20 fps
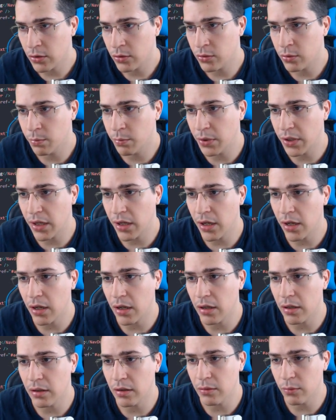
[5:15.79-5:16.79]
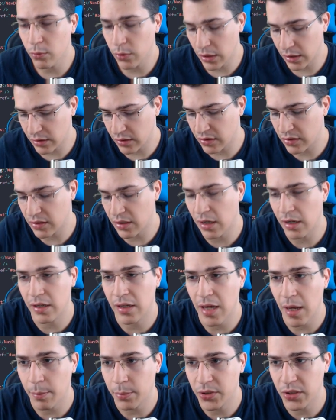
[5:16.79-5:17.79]
to be with a
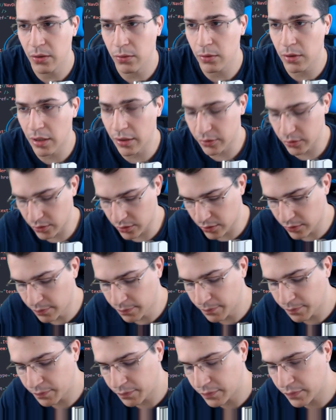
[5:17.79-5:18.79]
capital letter,